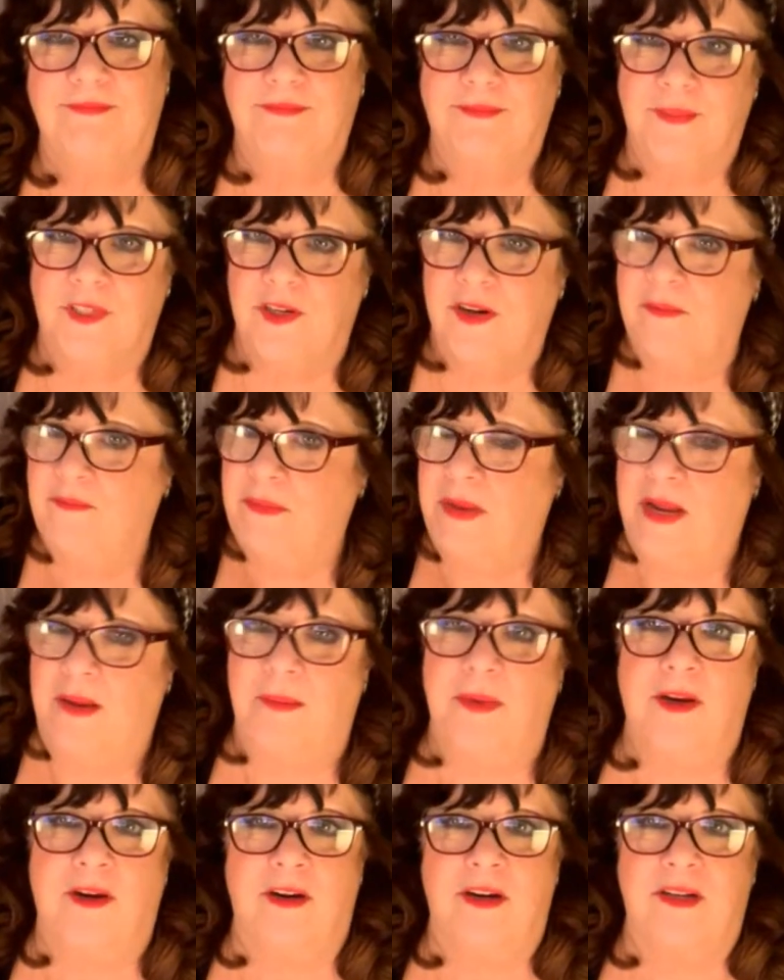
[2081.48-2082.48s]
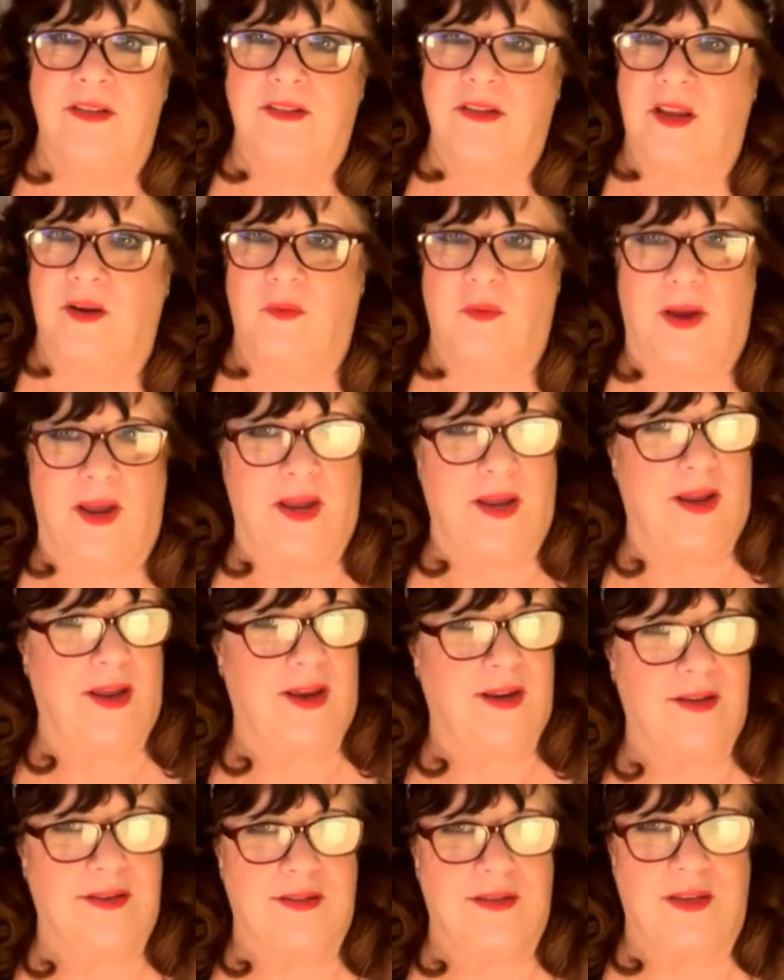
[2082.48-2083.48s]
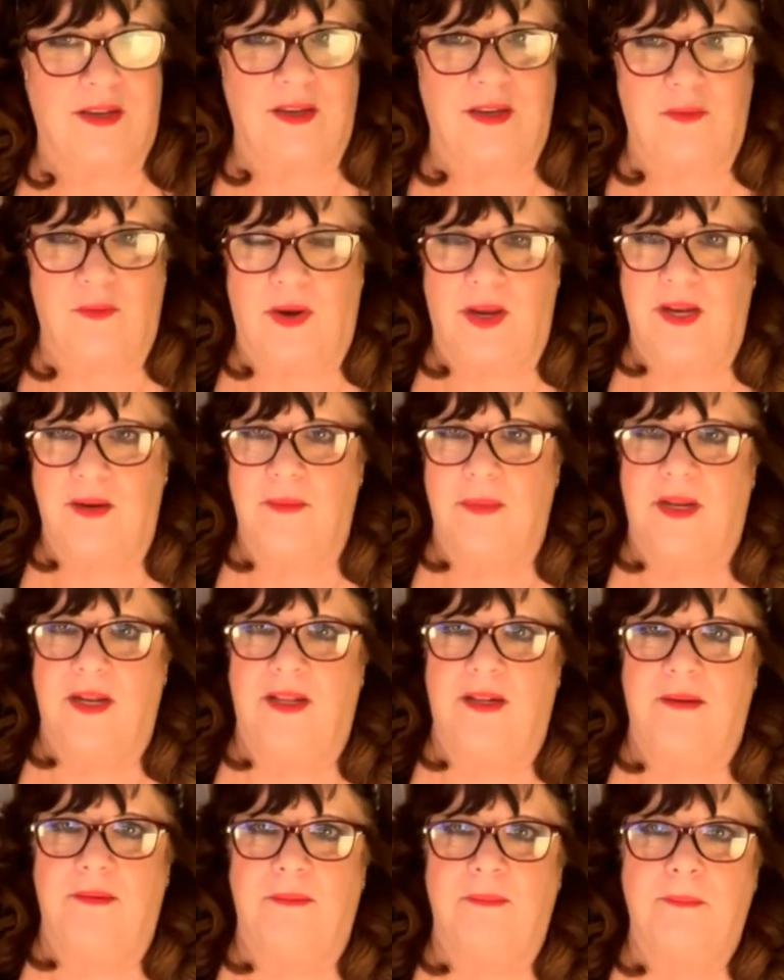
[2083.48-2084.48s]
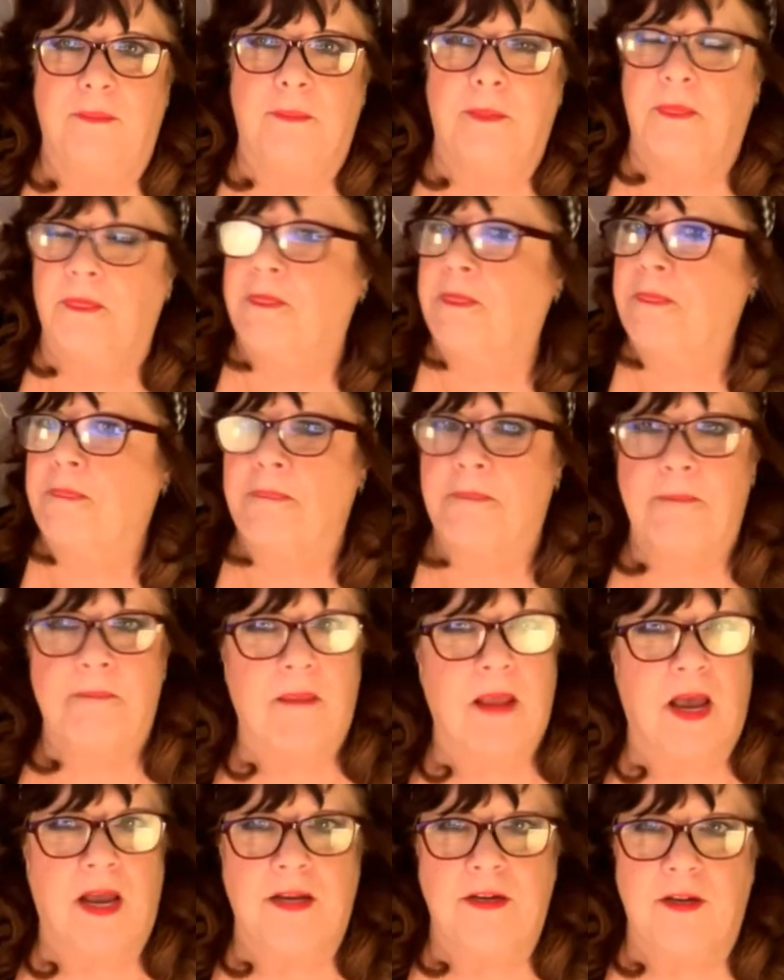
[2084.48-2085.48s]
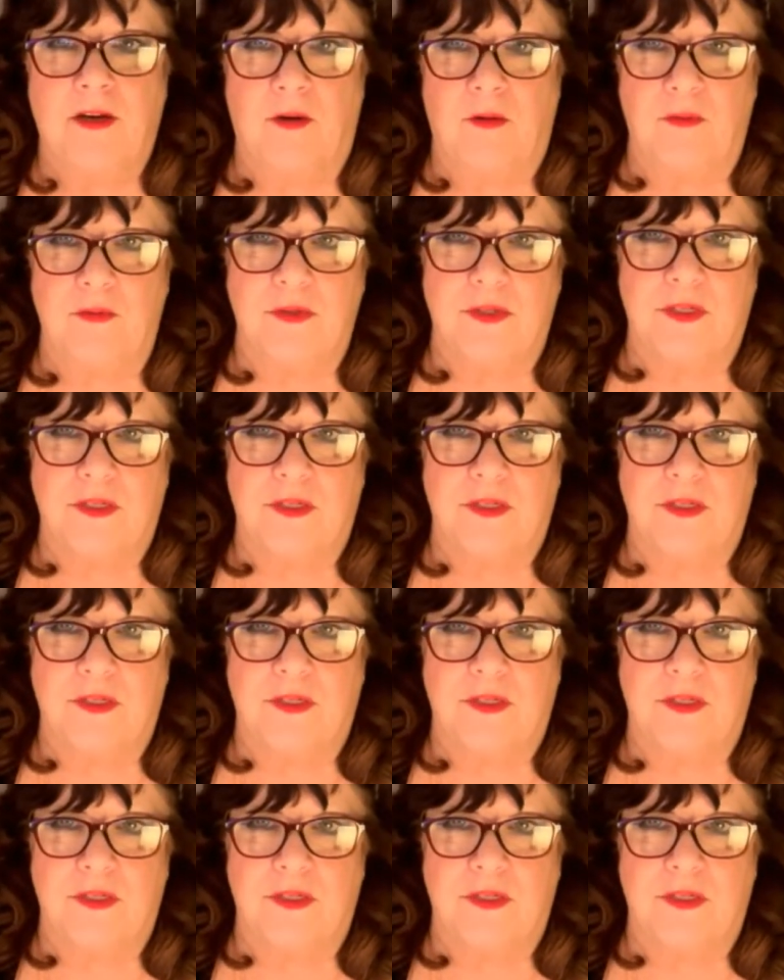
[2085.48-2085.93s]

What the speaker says: Maybe you're going to say, waxy, wait a minute. I don't.